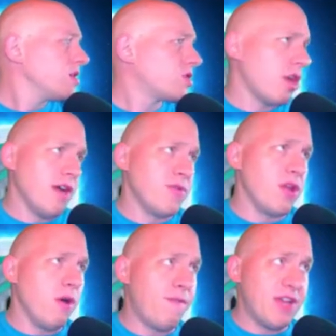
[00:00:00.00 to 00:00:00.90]
Start off with
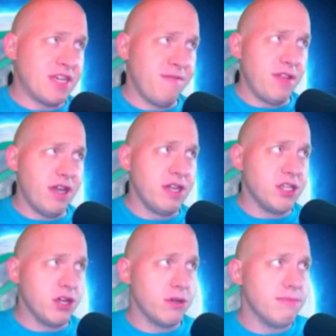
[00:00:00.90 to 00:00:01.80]
the old fit to fly
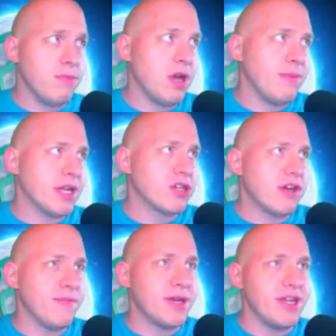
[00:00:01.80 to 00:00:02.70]
cert. Want to make sure
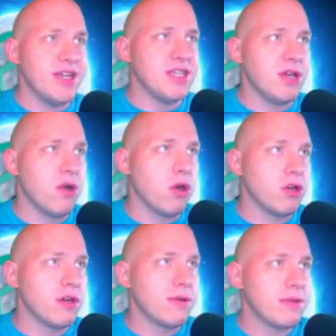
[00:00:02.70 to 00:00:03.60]
everybody is in
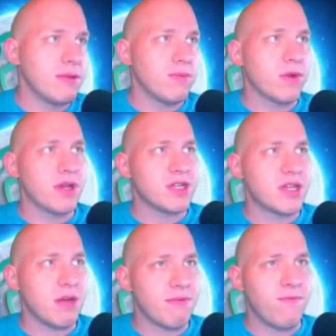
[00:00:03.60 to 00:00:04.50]
order. We're going to
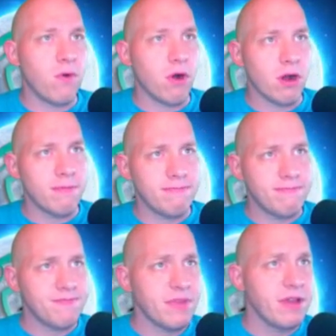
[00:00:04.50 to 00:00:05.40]
start before,
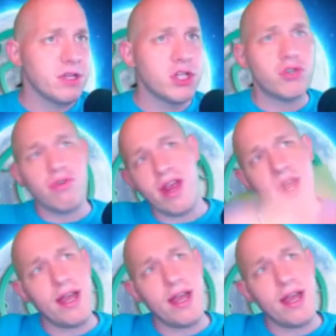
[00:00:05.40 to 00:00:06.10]
straight